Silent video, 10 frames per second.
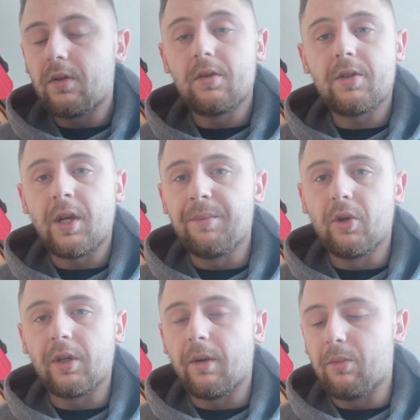Same
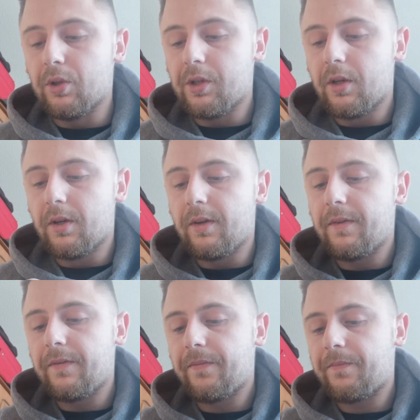knot again, boys
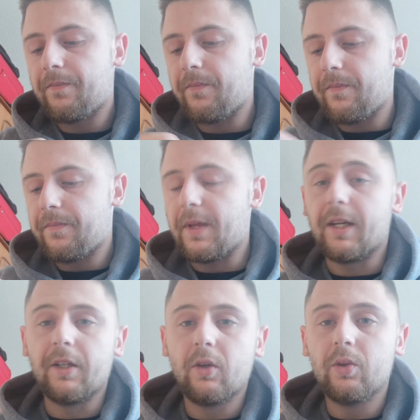
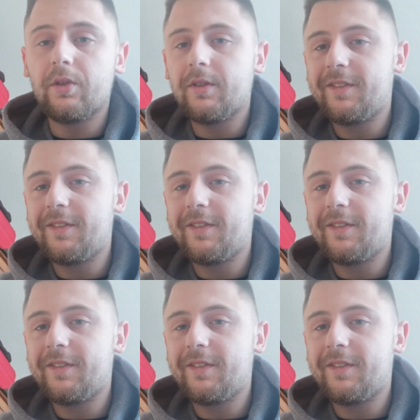and girls.